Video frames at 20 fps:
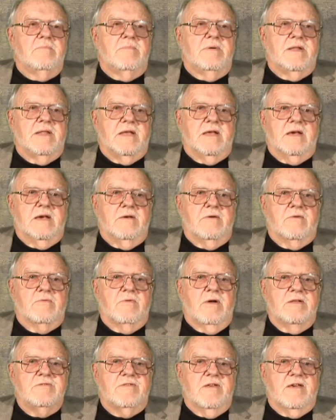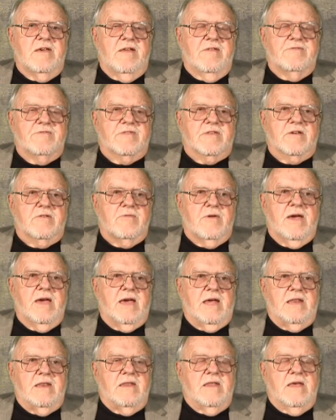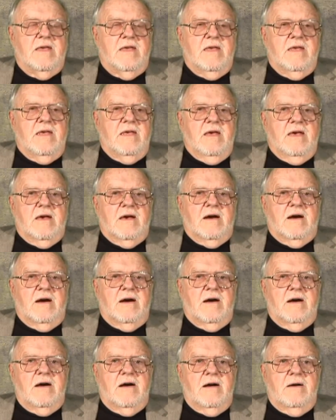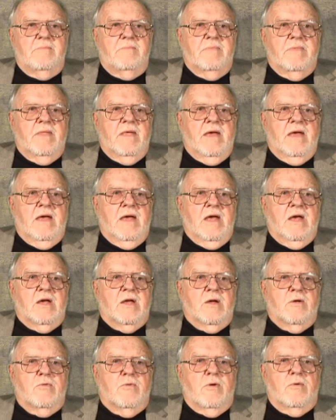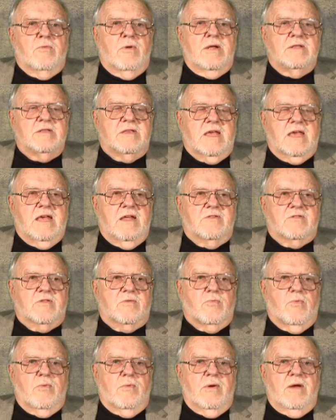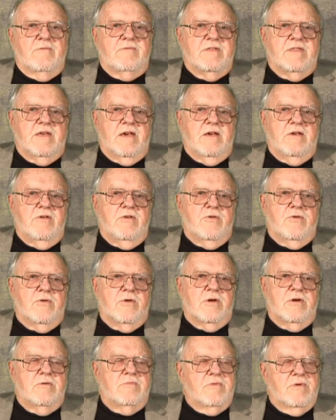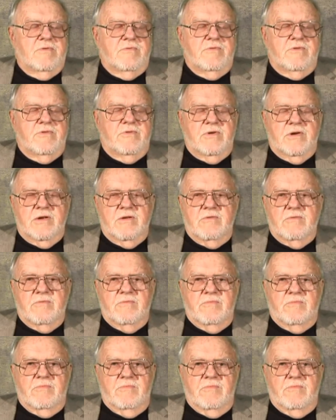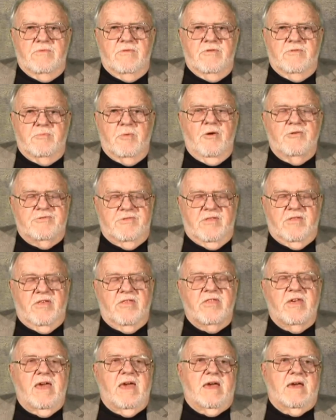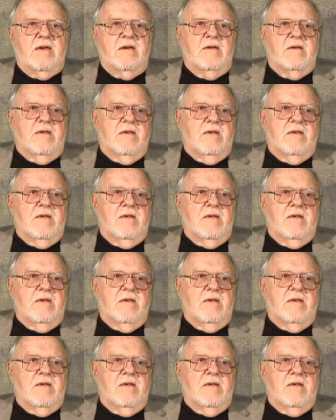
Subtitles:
but it runs against the grain. It runs against everything you're supposed to think.